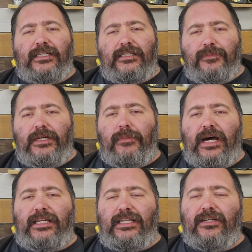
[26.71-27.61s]
It's been
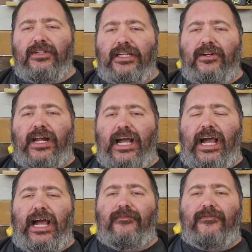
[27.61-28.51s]
about a year and a
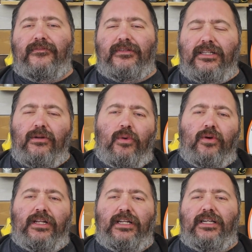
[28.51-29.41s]
half. A little
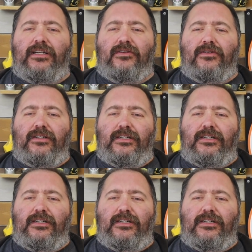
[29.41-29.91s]
more than a year.